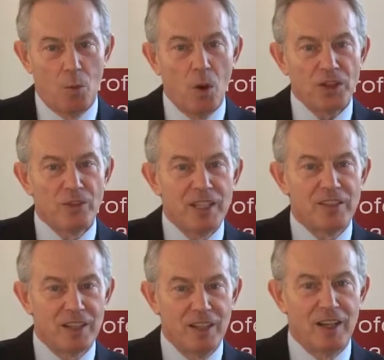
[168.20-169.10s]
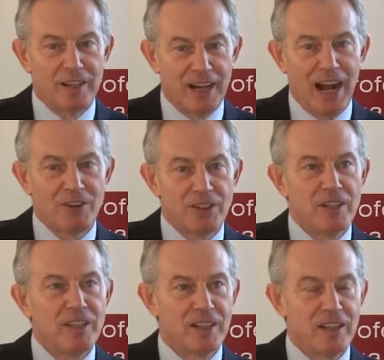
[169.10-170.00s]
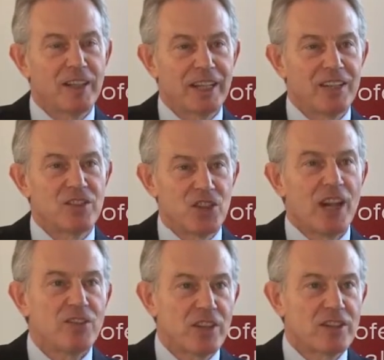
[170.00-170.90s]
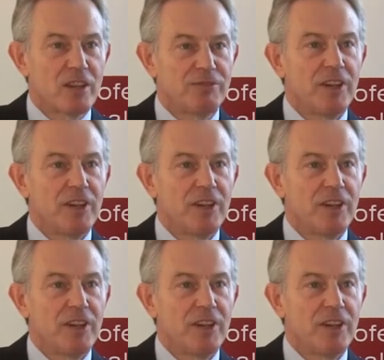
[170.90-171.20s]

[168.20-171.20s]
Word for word: what you need to learn and how you need to learn it is changing so